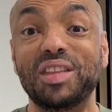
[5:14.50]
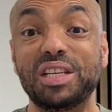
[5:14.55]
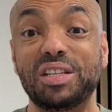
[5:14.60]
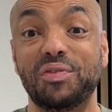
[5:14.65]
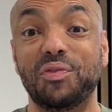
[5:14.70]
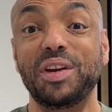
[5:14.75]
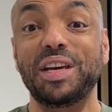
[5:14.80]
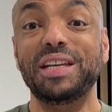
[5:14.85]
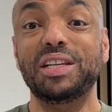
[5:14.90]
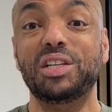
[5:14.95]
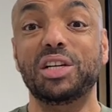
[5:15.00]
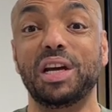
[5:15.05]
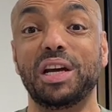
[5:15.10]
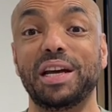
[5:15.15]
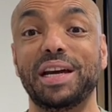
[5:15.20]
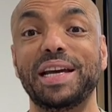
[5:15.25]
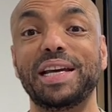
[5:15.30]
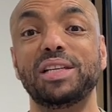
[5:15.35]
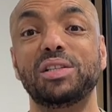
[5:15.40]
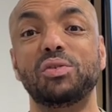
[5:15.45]
this
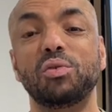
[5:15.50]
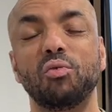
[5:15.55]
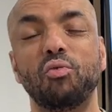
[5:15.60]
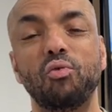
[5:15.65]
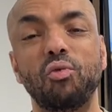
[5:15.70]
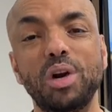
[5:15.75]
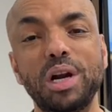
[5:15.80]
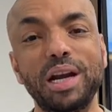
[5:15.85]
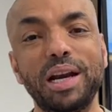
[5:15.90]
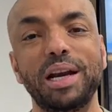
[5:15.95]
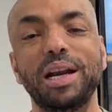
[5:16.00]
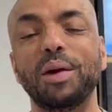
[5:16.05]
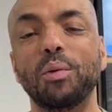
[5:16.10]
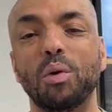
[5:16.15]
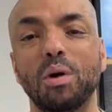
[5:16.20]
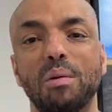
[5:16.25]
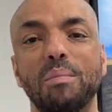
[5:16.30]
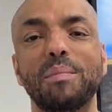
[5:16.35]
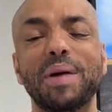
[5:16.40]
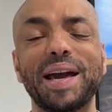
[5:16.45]
feature is really
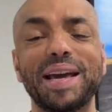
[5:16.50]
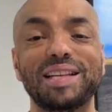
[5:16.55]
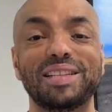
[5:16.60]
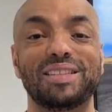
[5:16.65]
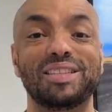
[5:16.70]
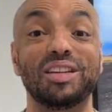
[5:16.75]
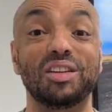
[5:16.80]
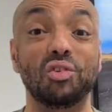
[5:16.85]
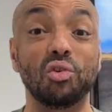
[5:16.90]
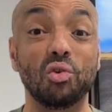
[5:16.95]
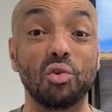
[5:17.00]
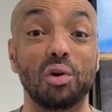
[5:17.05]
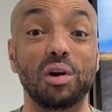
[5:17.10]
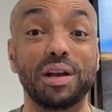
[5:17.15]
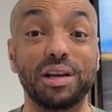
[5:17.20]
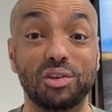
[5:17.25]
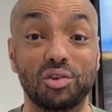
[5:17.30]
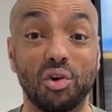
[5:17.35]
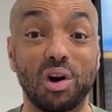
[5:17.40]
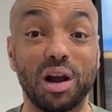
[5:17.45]
what makes the
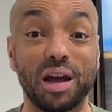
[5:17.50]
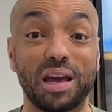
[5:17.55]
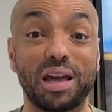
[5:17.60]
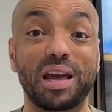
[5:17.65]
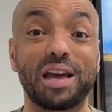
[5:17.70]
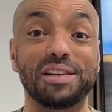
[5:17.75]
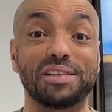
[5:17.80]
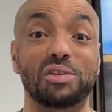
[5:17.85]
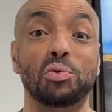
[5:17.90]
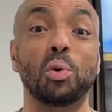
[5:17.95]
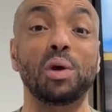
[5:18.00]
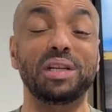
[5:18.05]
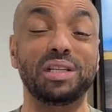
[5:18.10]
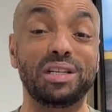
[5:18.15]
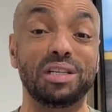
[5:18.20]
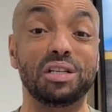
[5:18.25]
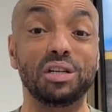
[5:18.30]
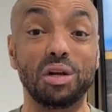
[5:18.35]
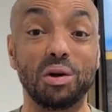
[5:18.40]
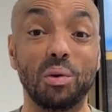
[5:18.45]
NordicTrack
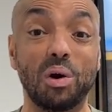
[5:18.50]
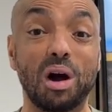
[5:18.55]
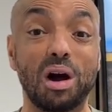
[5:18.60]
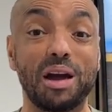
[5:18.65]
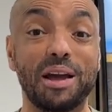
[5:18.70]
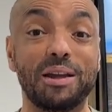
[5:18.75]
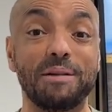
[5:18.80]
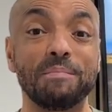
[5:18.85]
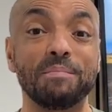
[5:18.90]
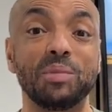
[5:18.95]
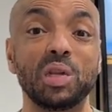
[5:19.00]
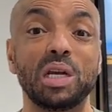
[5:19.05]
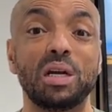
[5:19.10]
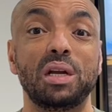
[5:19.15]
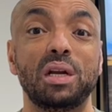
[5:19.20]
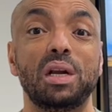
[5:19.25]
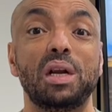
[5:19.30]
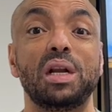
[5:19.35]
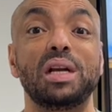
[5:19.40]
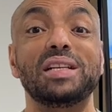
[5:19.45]
S22i
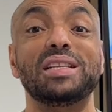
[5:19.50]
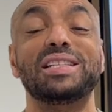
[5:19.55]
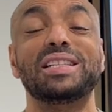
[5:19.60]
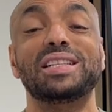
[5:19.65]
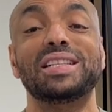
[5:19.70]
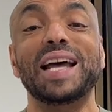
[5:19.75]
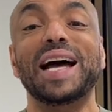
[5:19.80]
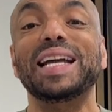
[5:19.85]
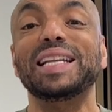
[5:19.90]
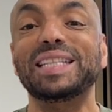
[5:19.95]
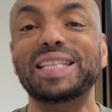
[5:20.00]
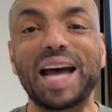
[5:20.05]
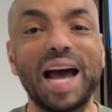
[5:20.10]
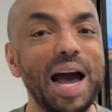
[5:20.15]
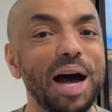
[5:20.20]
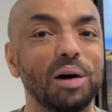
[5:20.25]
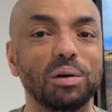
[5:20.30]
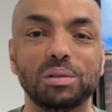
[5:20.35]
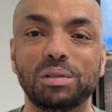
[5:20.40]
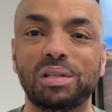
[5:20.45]
stand
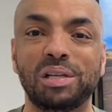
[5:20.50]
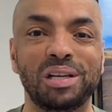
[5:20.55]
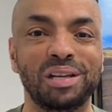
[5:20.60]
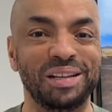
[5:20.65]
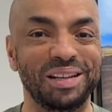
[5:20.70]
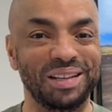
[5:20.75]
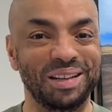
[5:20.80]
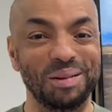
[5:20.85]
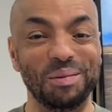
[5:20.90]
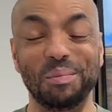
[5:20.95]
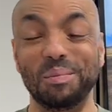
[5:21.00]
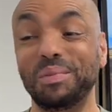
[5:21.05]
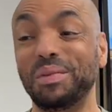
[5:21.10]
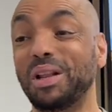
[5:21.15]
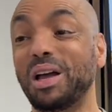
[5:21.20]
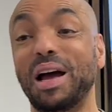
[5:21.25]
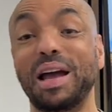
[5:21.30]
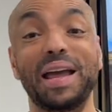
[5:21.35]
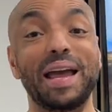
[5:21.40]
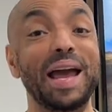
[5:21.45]
out
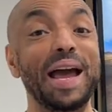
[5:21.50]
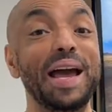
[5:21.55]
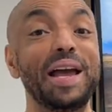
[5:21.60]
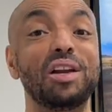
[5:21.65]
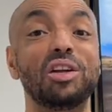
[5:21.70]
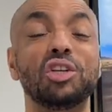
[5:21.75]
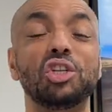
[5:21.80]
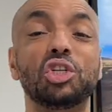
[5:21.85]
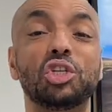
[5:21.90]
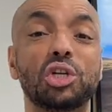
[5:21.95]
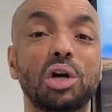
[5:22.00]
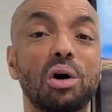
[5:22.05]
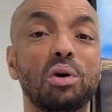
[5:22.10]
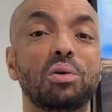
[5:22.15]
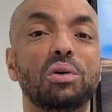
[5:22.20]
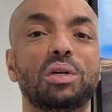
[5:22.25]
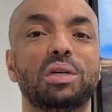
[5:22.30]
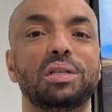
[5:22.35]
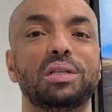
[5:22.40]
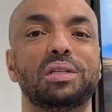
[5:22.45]
like head and
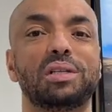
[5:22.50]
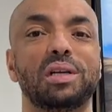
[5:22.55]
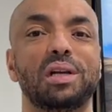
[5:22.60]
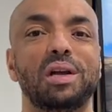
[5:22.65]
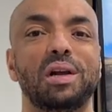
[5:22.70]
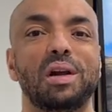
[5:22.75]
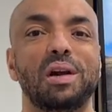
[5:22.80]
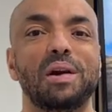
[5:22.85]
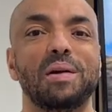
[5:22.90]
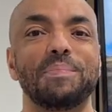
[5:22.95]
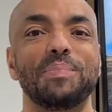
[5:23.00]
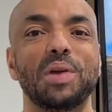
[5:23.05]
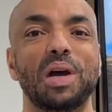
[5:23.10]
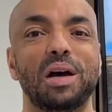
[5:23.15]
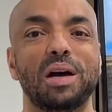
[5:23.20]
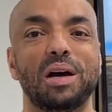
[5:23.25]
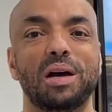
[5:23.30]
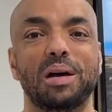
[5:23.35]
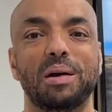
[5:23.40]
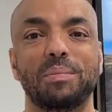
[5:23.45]
shoulders
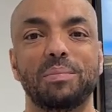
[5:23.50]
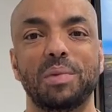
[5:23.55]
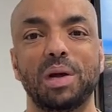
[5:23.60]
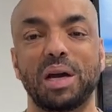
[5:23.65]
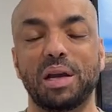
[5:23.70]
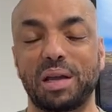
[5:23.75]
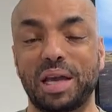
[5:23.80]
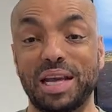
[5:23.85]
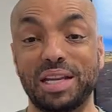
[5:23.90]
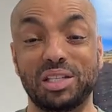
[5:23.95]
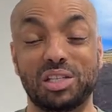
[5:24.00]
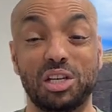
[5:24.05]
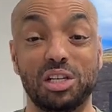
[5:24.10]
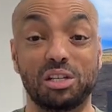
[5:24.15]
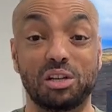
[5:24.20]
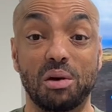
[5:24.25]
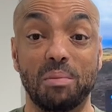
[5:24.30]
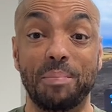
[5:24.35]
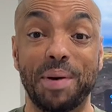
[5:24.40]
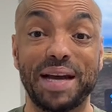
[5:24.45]
against its
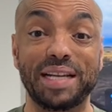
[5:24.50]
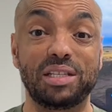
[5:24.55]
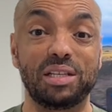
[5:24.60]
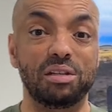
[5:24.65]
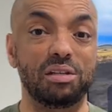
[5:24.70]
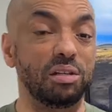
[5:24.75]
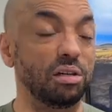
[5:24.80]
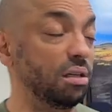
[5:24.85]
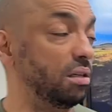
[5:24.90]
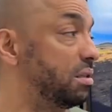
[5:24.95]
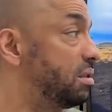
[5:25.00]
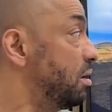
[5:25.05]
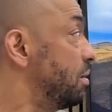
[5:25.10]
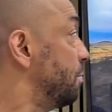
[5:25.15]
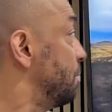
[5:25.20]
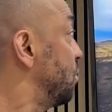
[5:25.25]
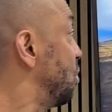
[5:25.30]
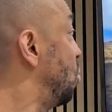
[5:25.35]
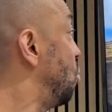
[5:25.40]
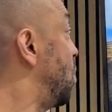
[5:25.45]
competitors
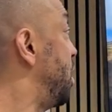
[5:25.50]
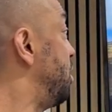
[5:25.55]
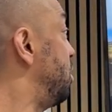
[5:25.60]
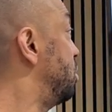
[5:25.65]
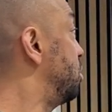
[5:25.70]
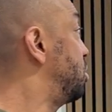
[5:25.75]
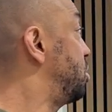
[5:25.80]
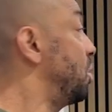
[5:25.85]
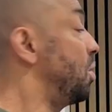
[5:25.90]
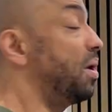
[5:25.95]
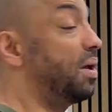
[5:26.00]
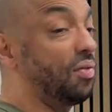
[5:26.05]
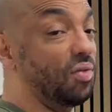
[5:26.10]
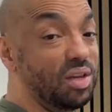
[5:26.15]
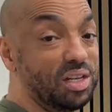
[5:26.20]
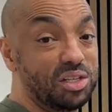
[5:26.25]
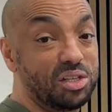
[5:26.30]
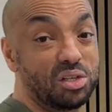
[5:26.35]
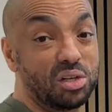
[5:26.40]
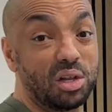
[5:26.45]
when you're doing
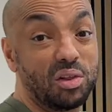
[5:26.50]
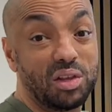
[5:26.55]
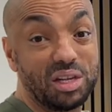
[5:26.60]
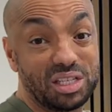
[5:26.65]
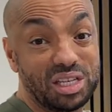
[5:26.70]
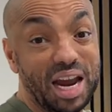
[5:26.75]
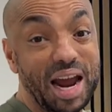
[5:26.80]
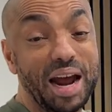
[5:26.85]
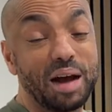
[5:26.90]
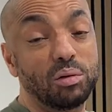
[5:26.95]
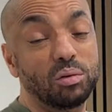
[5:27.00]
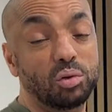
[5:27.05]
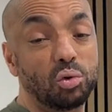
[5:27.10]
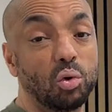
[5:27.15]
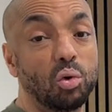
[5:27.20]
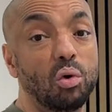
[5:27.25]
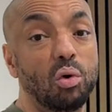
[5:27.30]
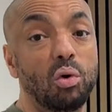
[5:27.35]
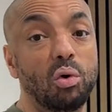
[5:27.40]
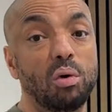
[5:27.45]
this
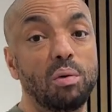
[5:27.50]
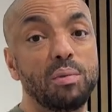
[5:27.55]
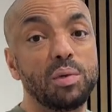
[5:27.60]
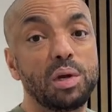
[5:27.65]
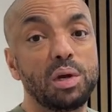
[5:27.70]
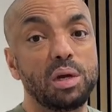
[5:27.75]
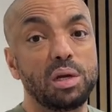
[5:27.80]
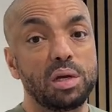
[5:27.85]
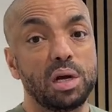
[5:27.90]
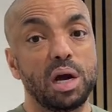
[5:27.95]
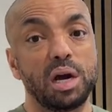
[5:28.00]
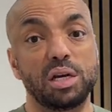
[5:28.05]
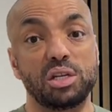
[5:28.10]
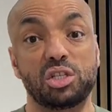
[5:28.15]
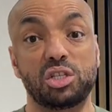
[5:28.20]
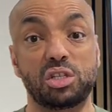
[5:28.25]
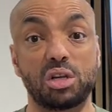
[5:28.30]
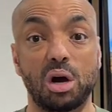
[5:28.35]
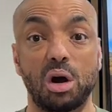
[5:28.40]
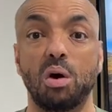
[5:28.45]
outdoor
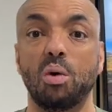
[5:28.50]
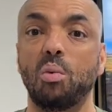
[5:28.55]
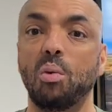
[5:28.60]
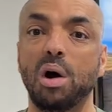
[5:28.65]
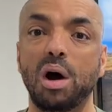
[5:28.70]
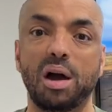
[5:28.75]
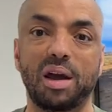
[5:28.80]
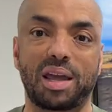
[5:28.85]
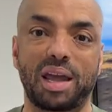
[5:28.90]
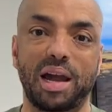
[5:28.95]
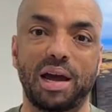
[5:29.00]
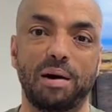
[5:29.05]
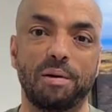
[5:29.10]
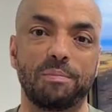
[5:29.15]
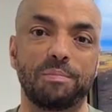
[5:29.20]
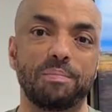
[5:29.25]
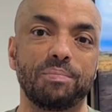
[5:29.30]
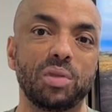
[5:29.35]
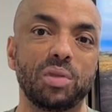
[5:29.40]
style workout.